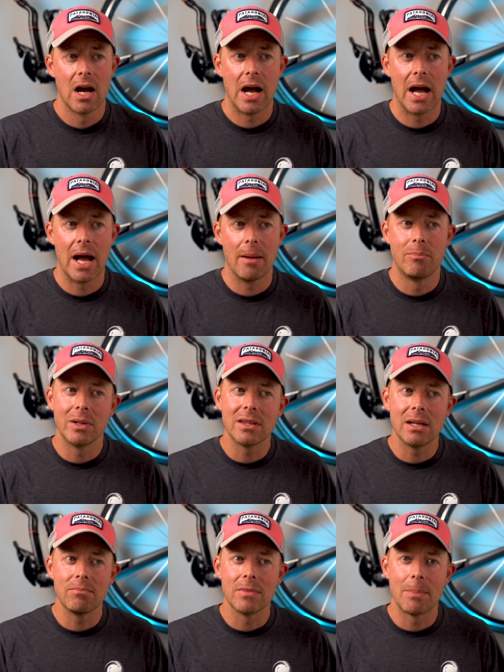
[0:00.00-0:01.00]
Uh, but
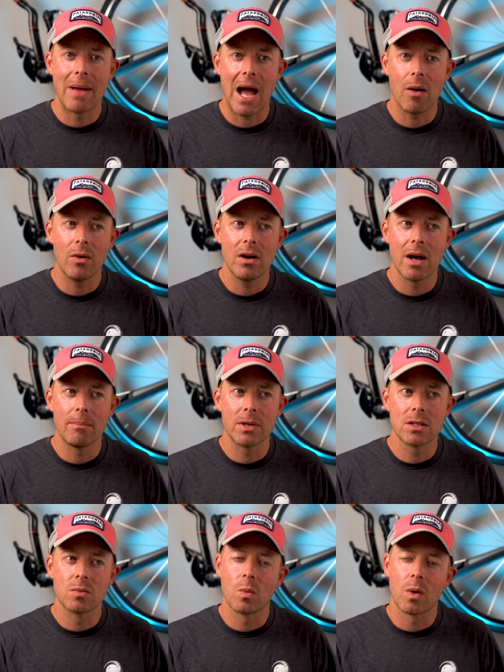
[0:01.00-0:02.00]
the, the power
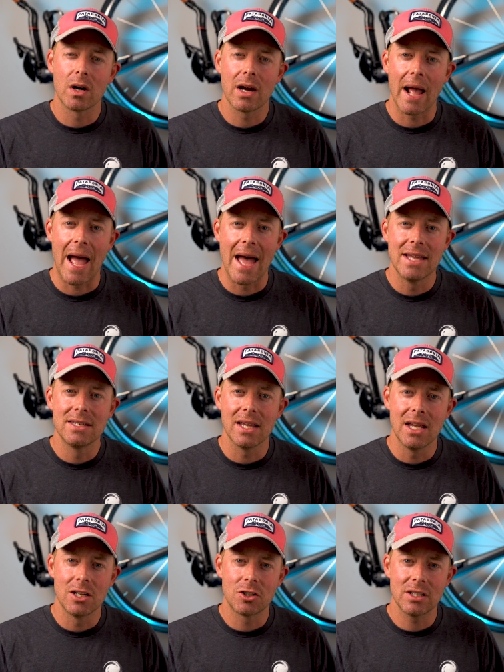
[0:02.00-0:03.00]
numbers weren't as
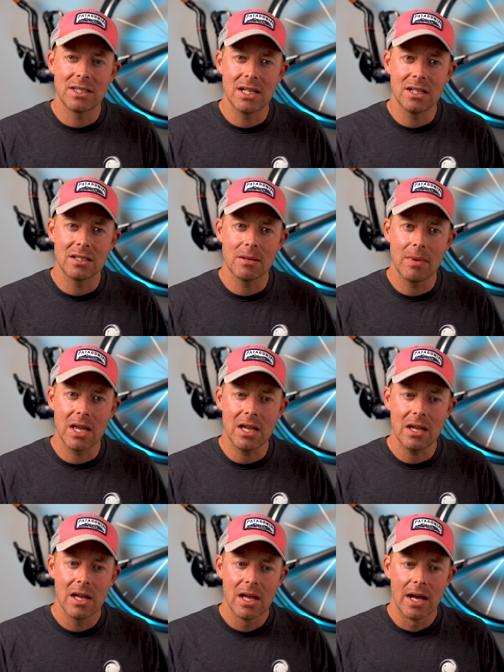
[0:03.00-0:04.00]
interesting to
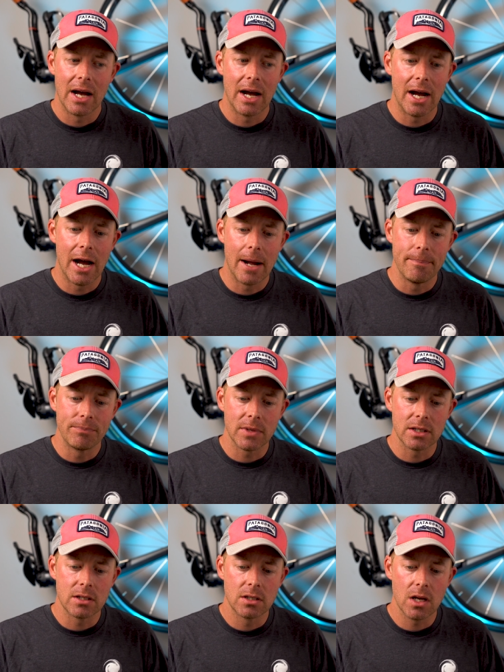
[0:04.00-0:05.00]
me. Um,
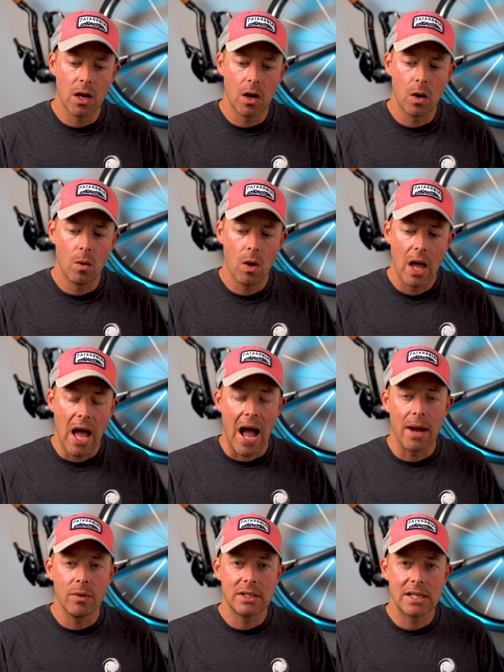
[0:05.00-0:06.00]
so
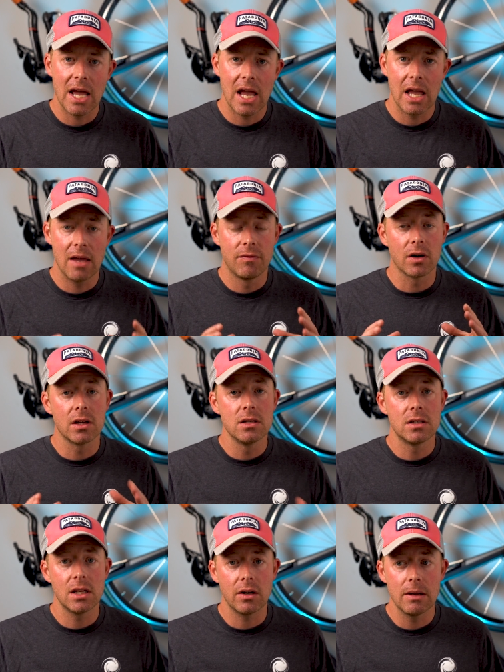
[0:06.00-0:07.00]
I would say if you're
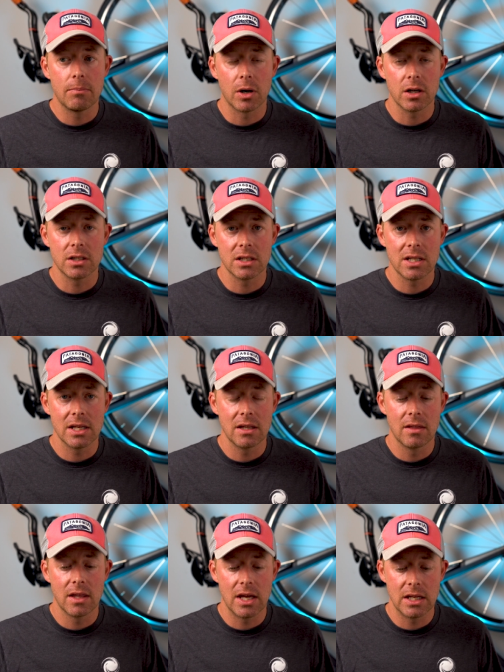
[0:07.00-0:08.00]
considering
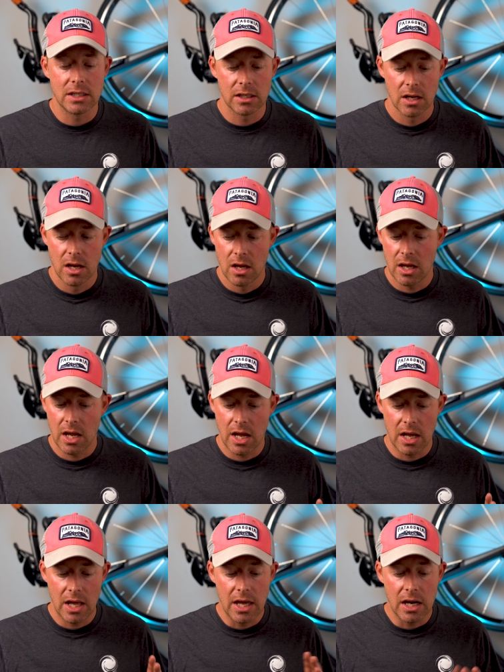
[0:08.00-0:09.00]
purchasing this,
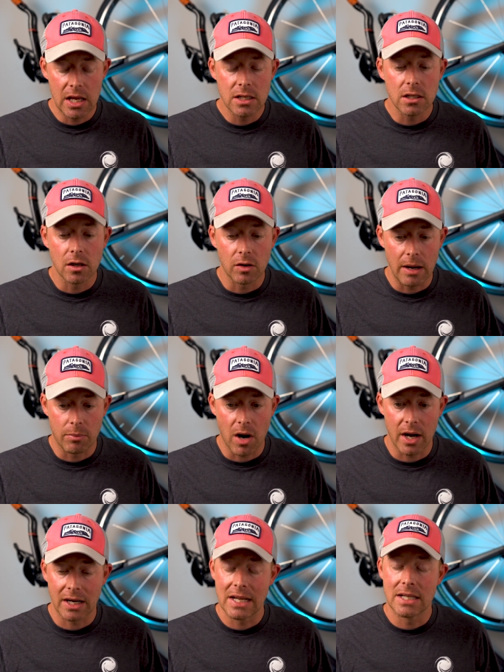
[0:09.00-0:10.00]
it, it is a great
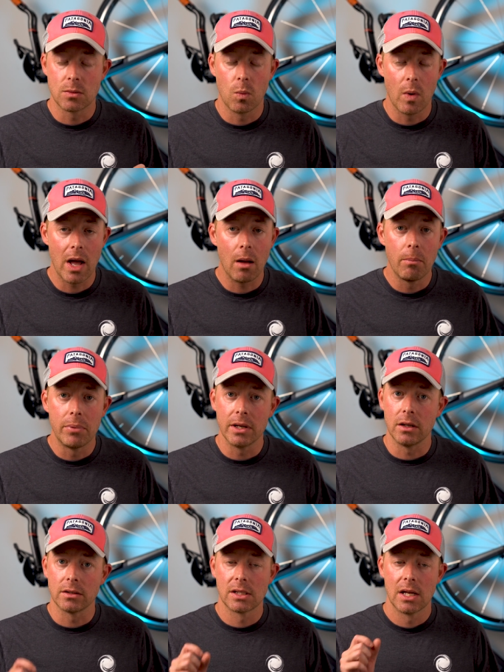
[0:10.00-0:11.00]
product. It's well
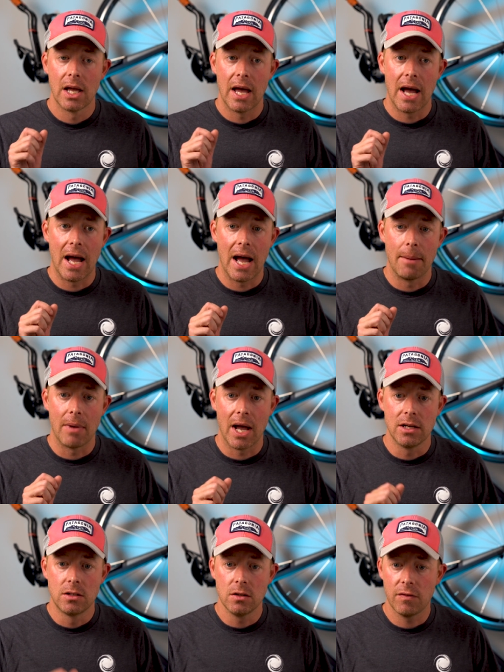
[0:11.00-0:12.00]
built. Um,
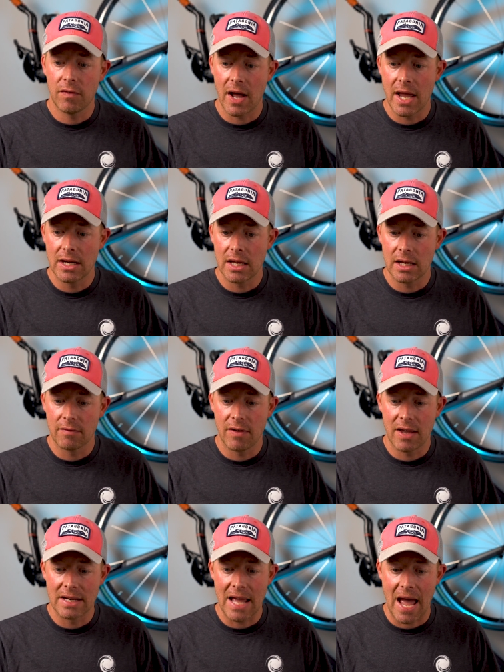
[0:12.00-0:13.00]
I do find it
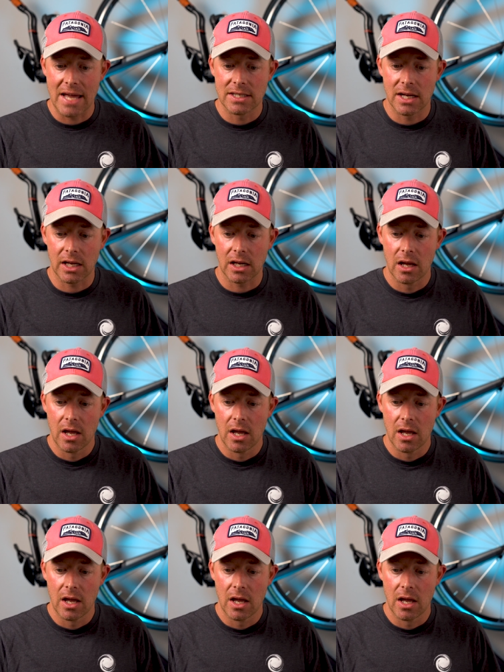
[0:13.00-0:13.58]
fantastic.